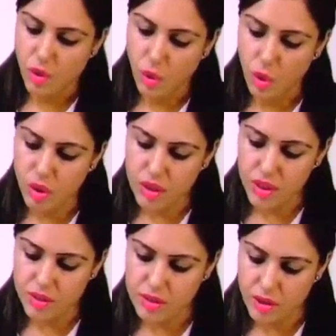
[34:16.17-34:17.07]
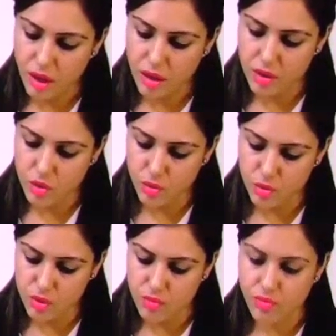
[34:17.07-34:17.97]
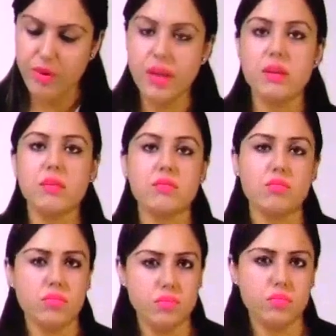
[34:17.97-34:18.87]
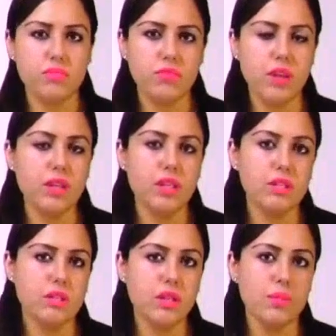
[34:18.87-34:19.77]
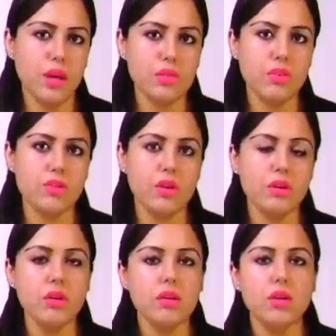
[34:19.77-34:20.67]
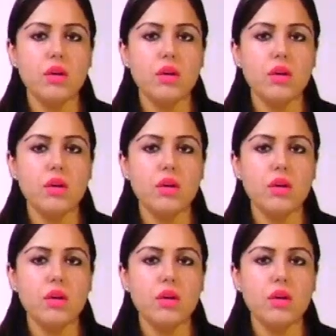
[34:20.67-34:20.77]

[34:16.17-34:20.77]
All these are used when these three pathways occur.